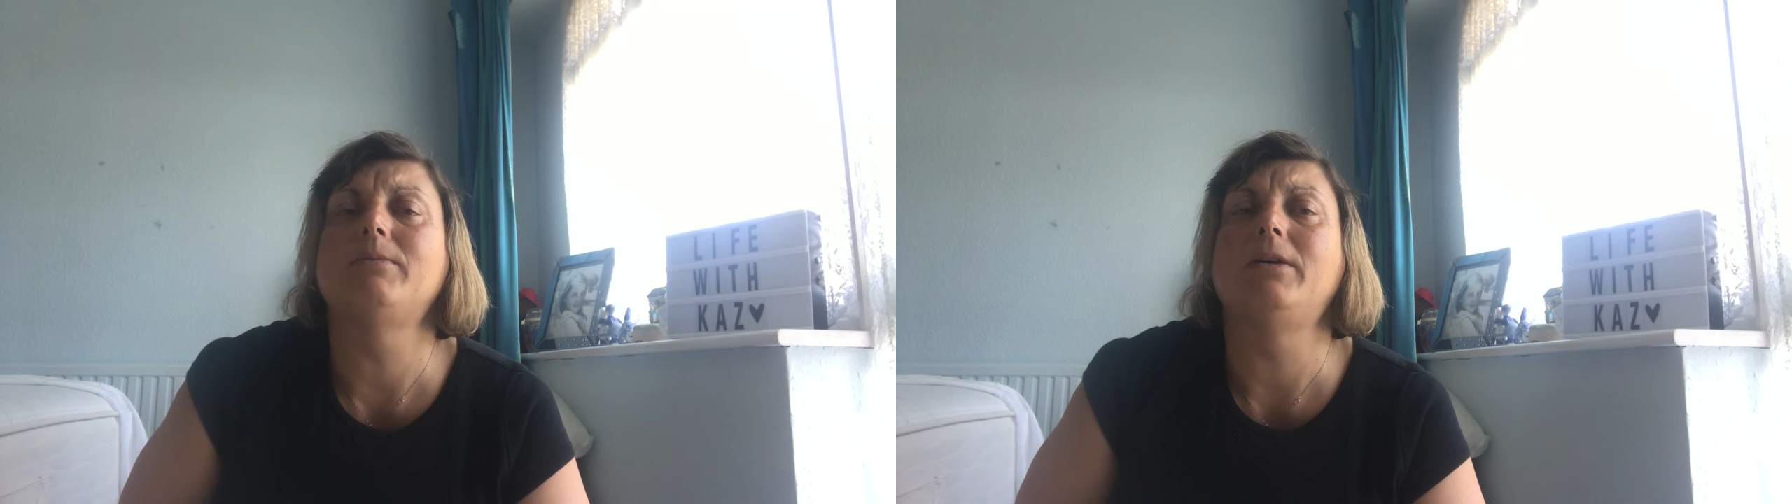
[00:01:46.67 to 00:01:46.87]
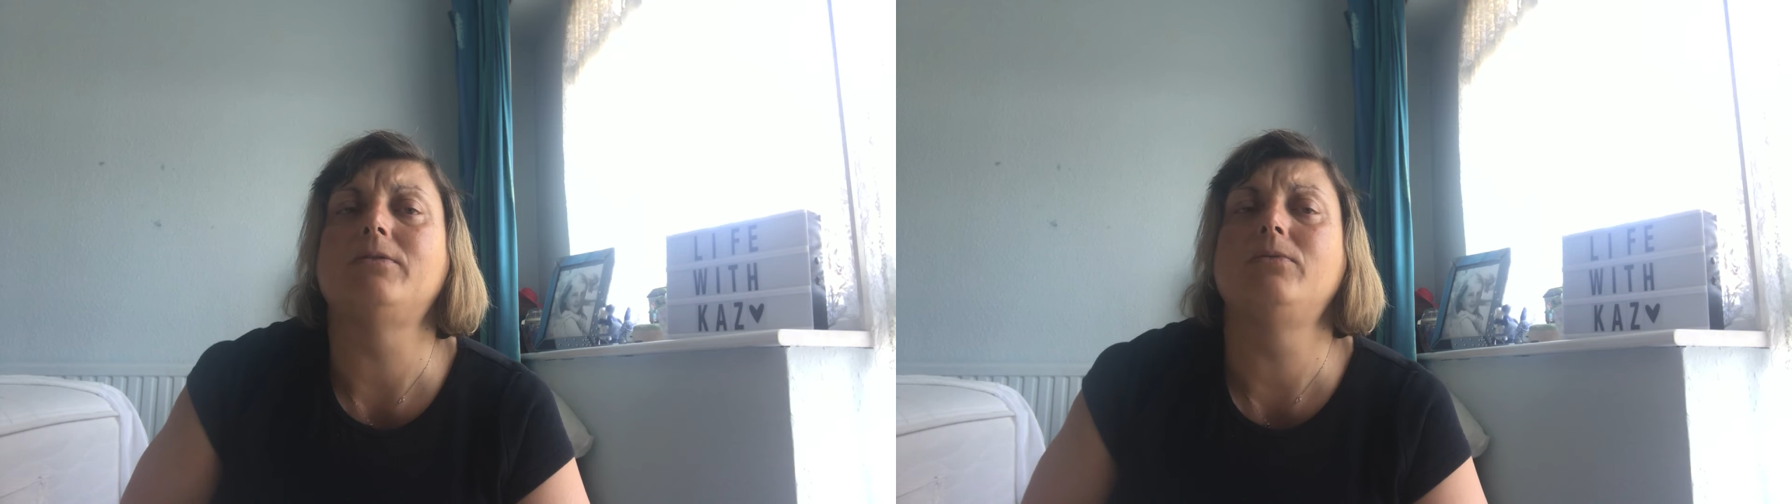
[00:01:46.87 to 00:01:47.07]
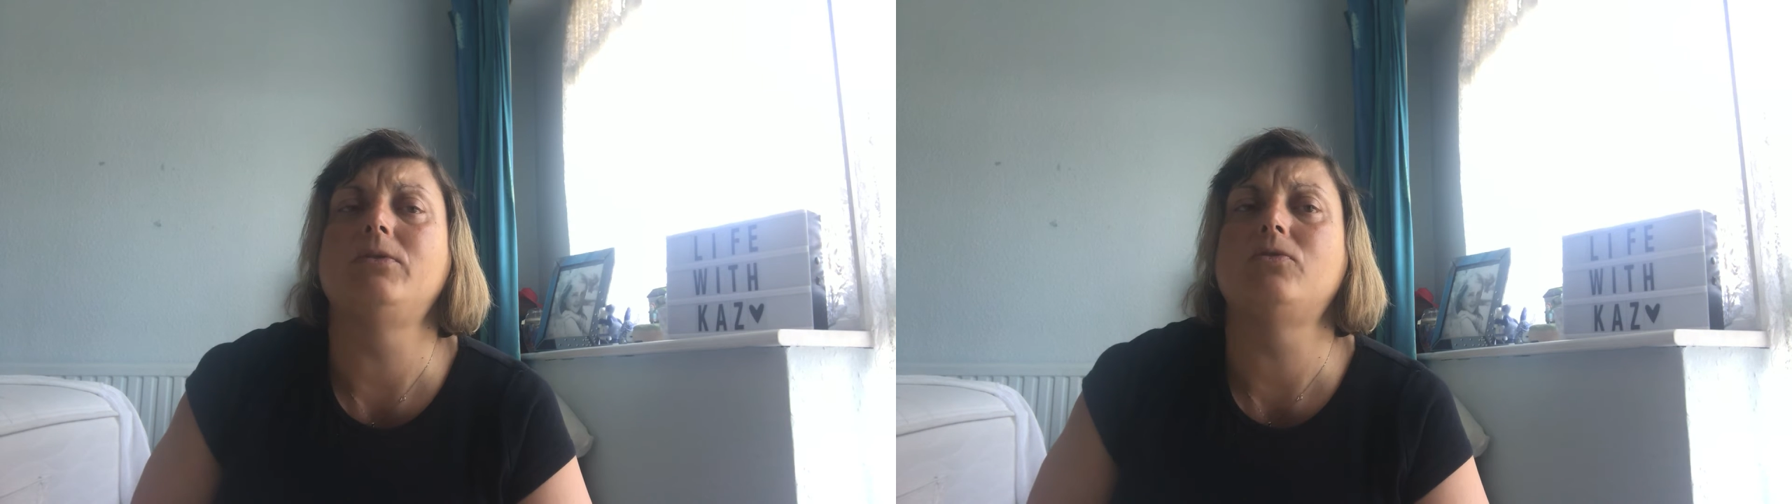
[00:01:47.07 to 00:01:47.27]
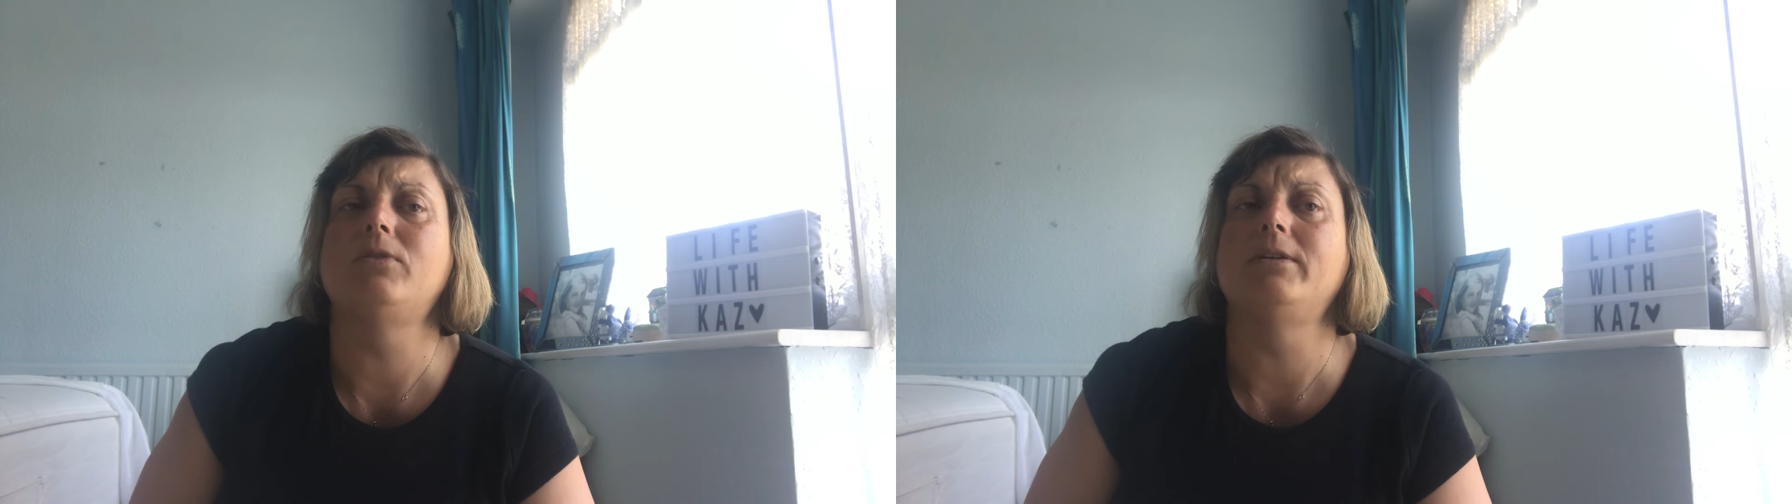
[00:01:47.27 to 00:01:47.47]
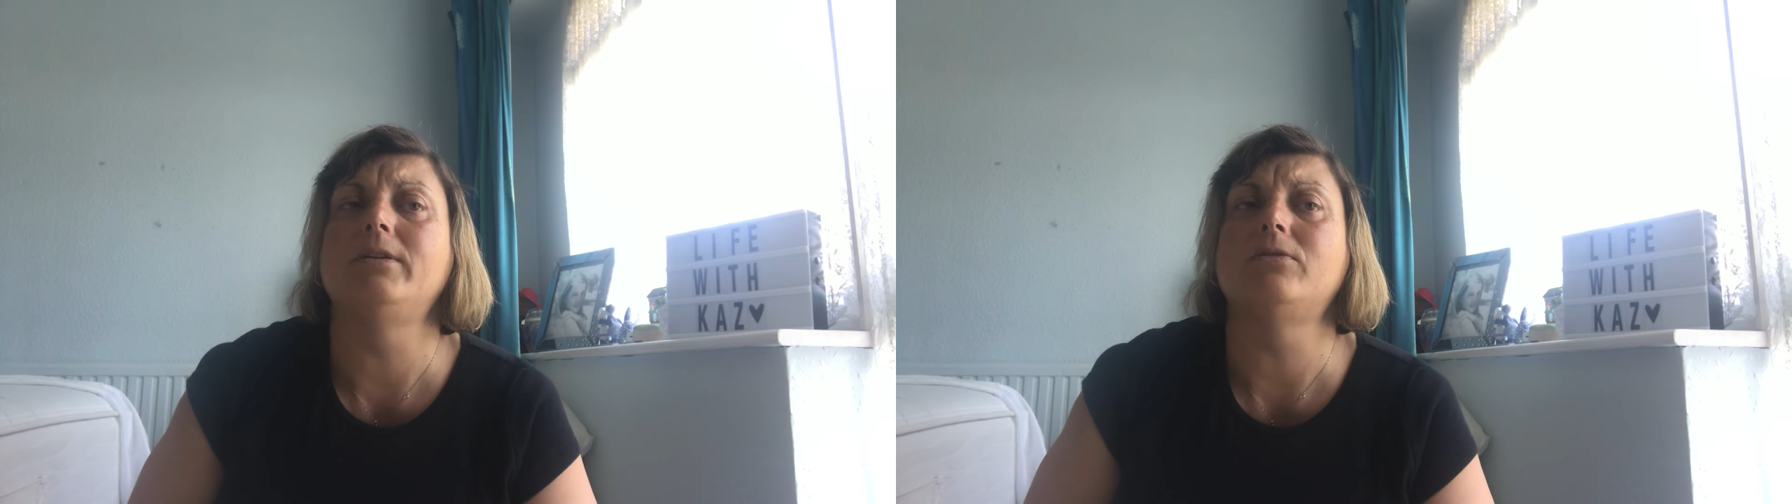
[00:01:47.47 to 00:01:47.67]
but I do want to
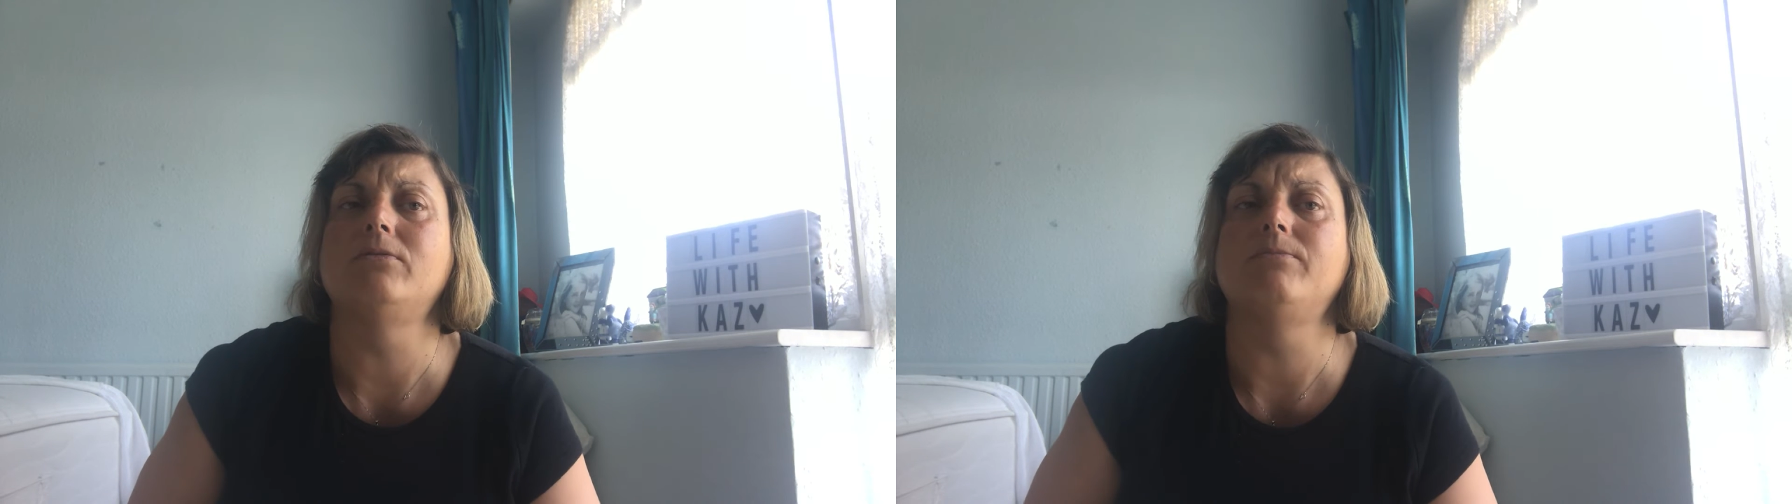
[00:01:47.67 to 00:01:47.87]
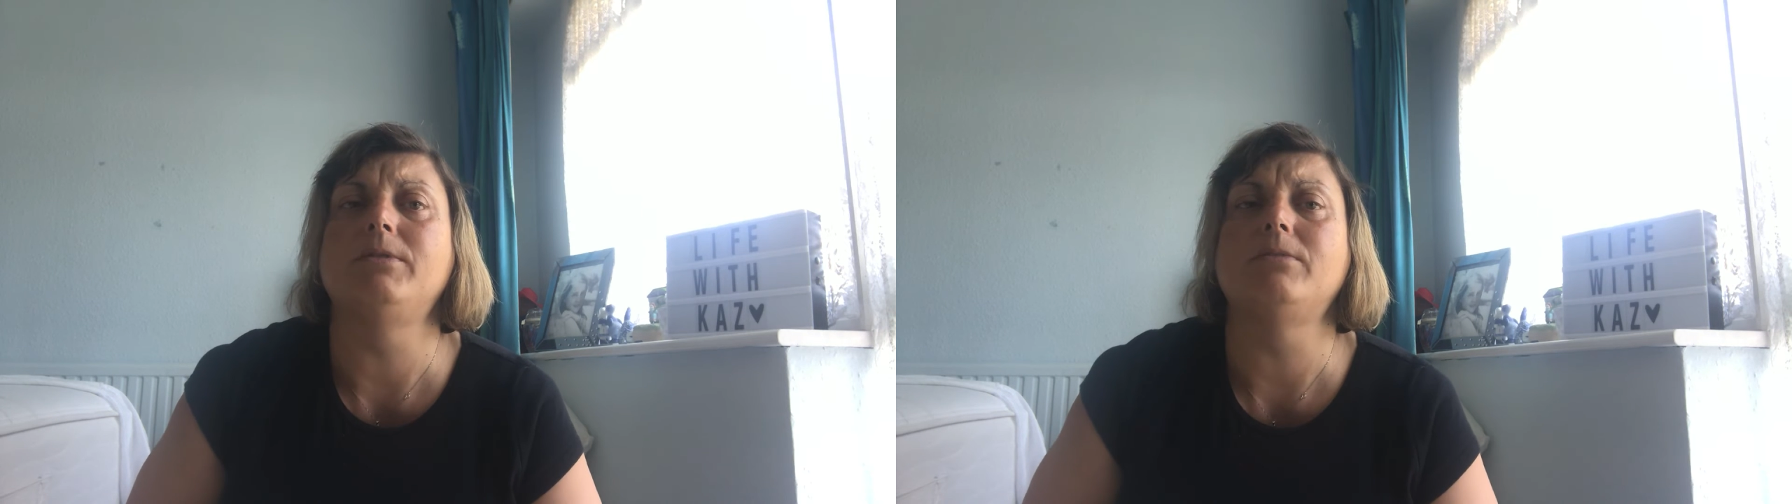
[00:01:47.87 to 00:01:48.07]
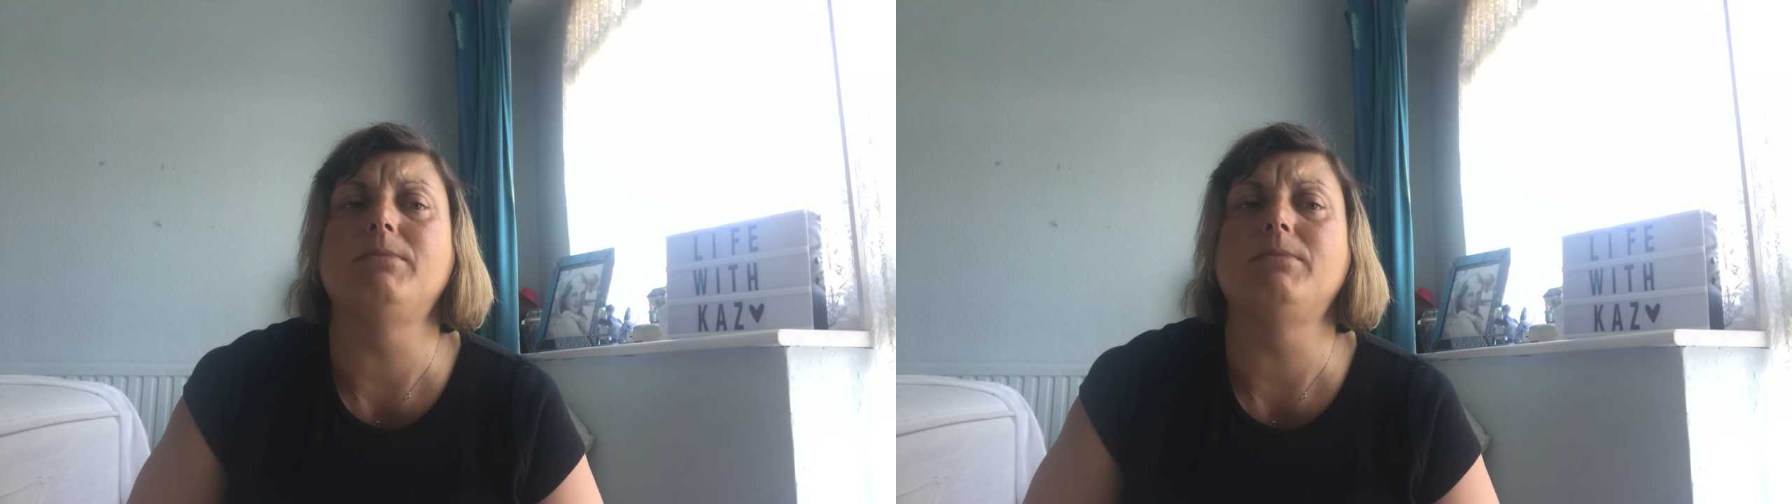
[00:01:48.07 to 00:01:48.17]
try the sort of bits